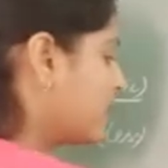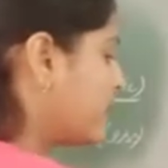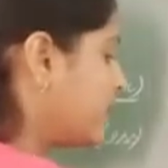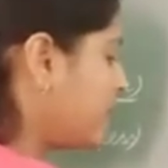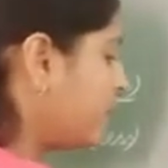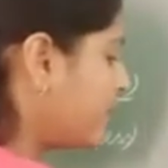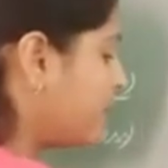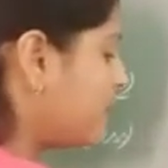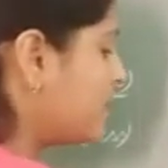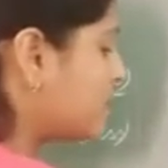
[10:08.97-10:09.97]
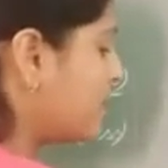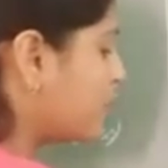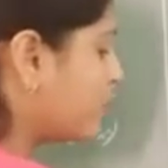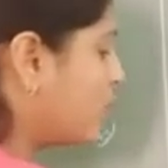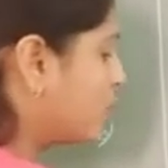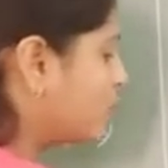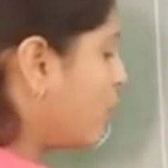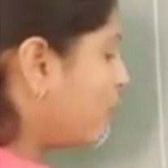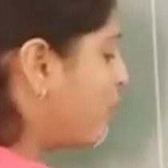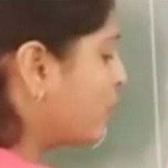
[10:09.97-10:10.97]
that if there is a growth
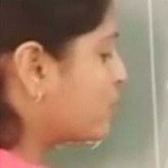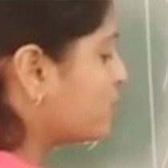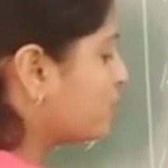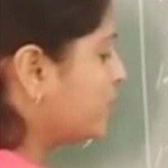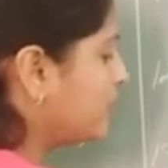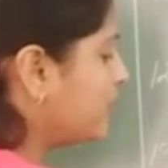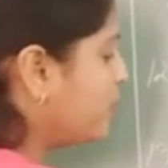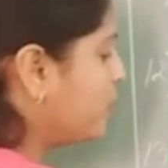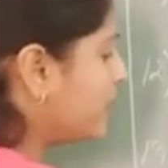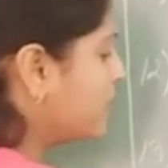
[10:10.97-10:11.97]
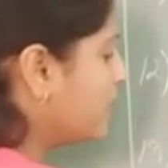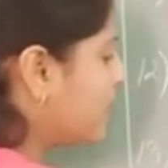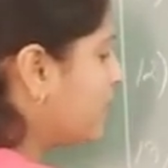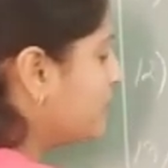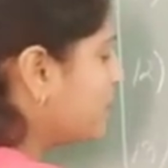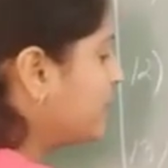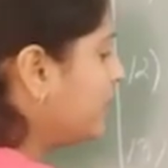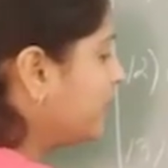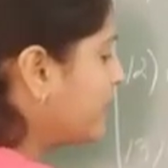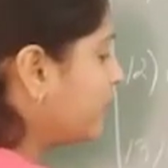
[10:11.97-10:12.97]
opportunity with the company,